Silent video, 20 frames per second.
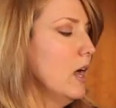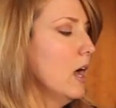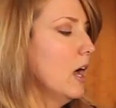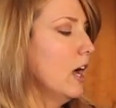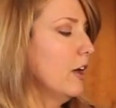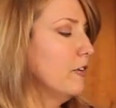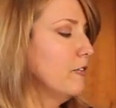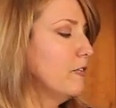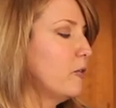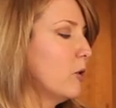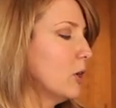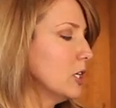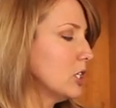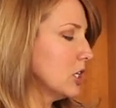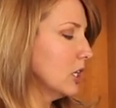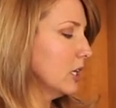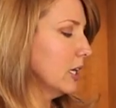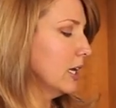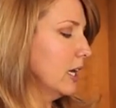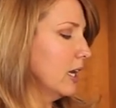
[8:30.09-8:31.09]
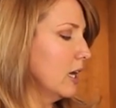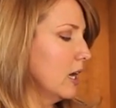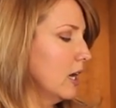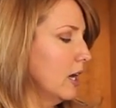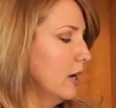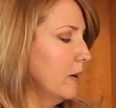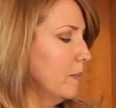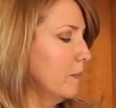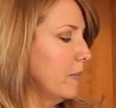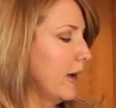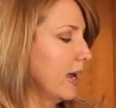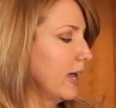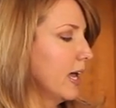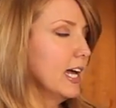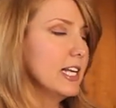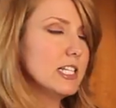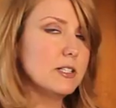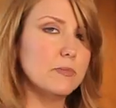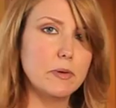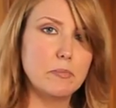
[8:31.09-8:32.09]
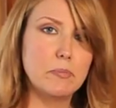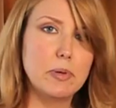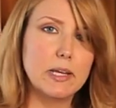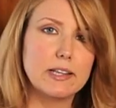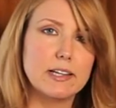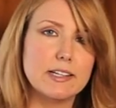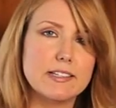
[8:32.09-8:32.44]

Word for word: Unfortunately, um, my husband picked